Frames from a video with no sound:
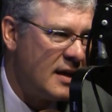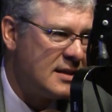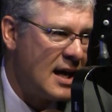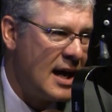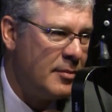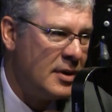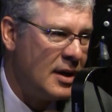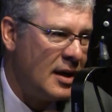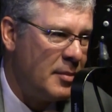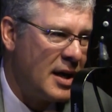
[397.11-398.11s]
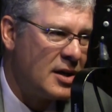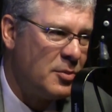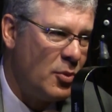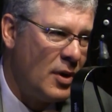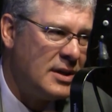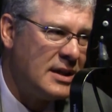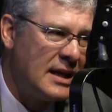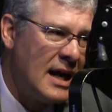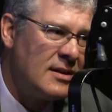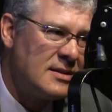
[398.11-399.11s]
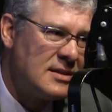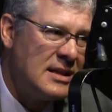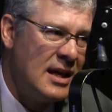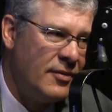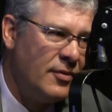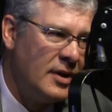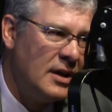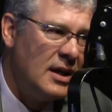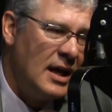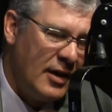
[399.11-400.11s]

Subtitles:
that time and make it a point to get out and see every